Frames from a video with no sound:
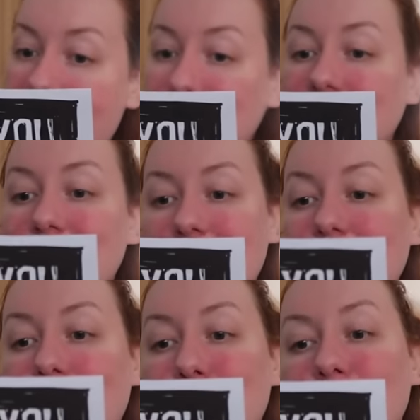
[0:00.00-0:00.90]
Emily is
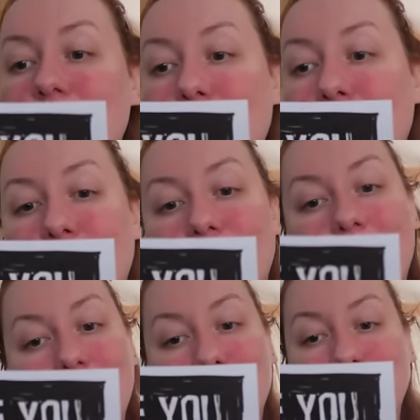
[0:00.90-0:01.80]
anything but typical
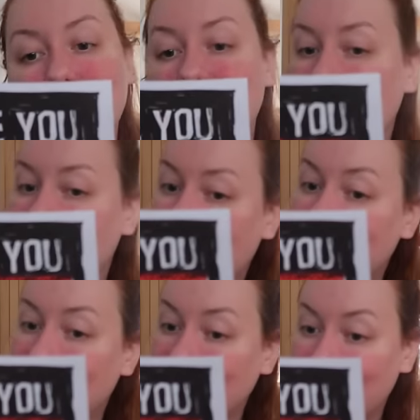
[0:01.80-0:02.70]
and so is this
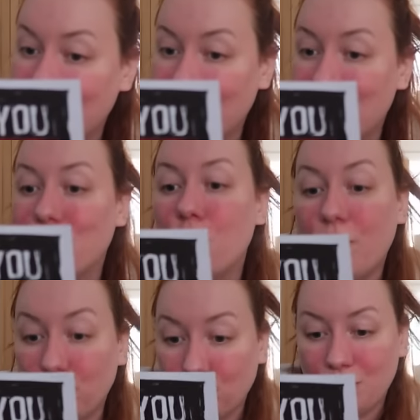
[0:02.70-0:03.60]
exciting series of
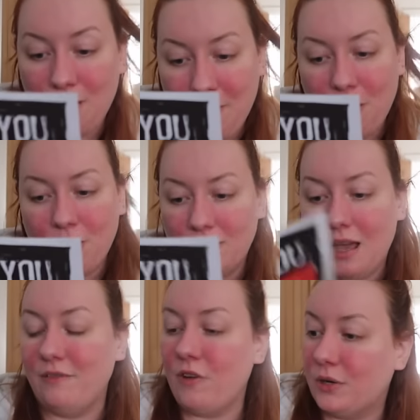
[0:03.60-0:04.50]
novels about her
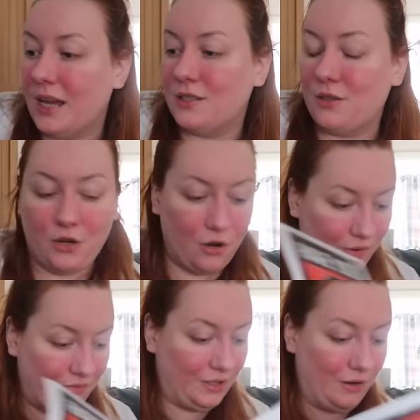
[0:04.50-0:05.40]
life. Okay, so they're not
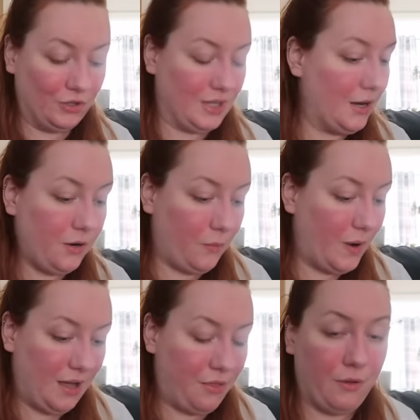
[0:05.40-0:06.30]
graphic novels. I don't know
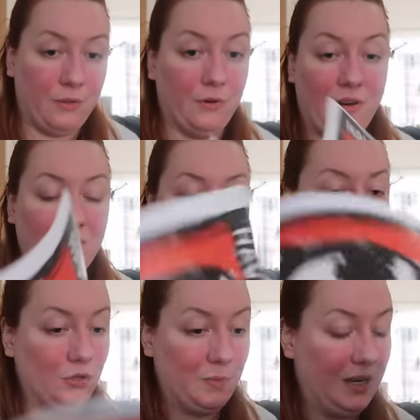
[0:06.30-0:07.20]
why I thought they were graphic
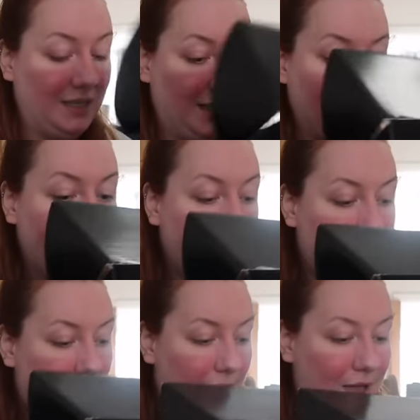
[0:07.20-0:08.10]
novels, but I did.
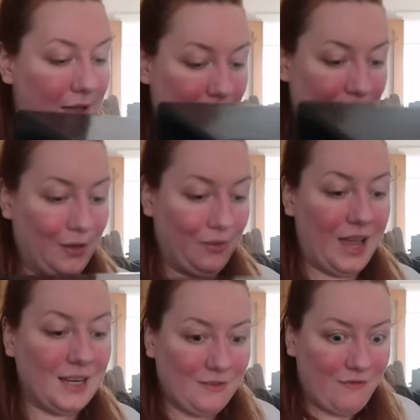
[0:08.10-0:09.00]
Um, so
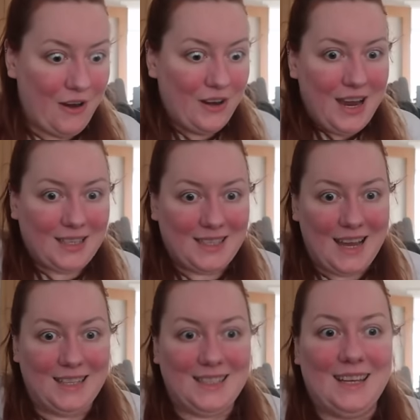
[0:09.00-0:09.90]
that is very
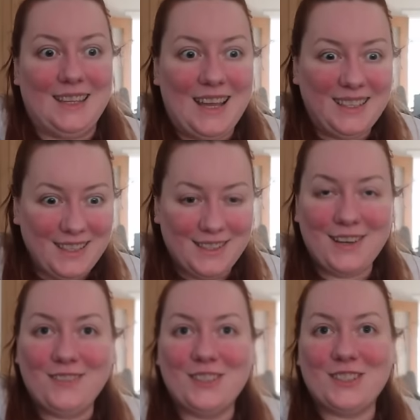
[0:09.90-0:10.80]
exciting. Thank you
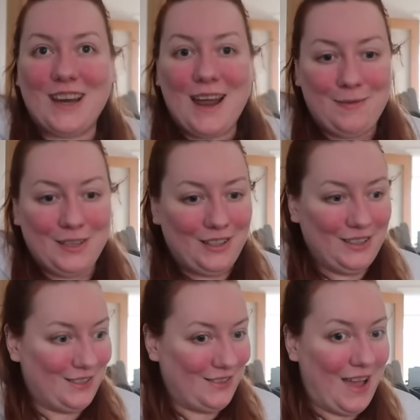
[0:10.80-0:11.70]
so much, to
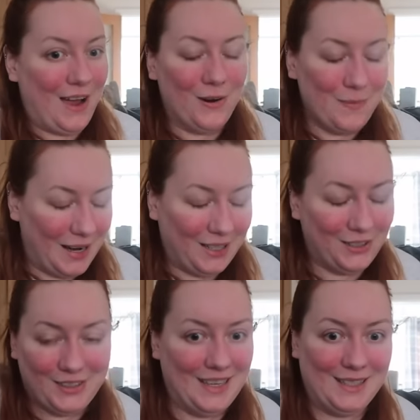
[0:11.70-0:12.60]
Collins, for that. Oh my
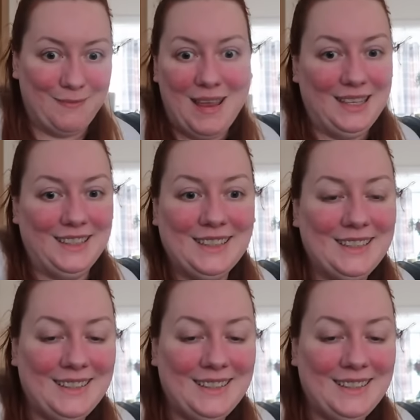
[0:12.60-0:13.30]
goodness me.